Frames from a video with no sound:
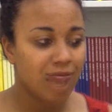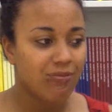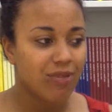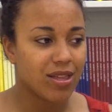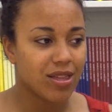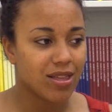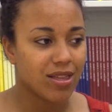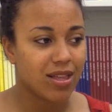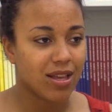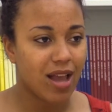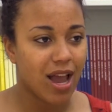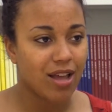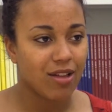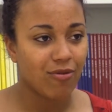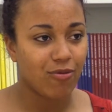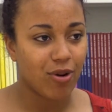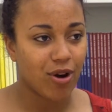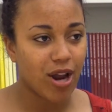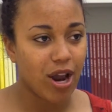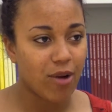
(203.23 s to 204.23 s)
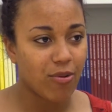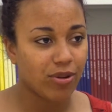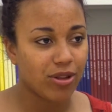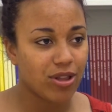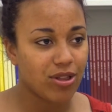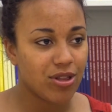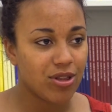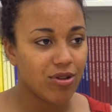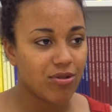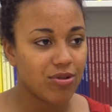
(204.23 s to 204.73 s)
This is the kind of work I want
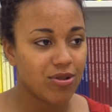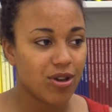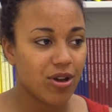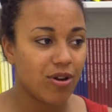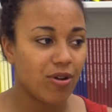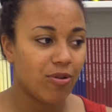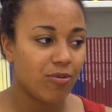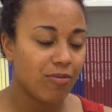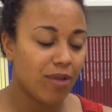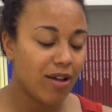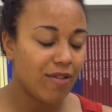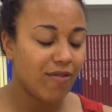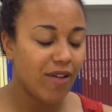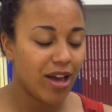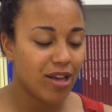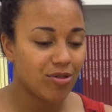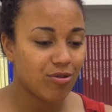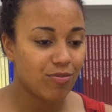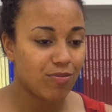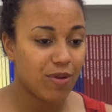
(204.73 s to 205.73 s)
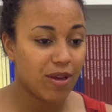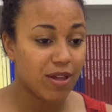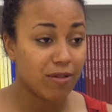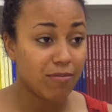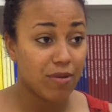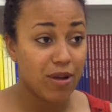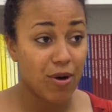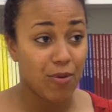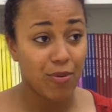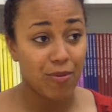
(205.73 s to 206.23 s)
to do. So my advice would be to
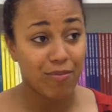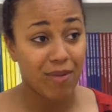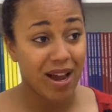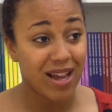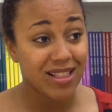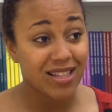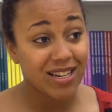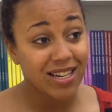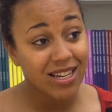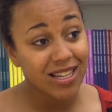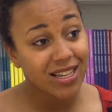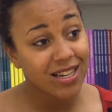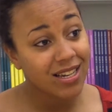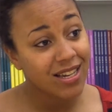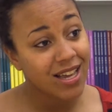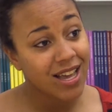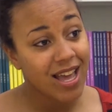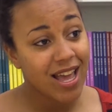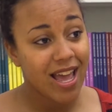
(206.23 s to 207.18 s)
be open-minded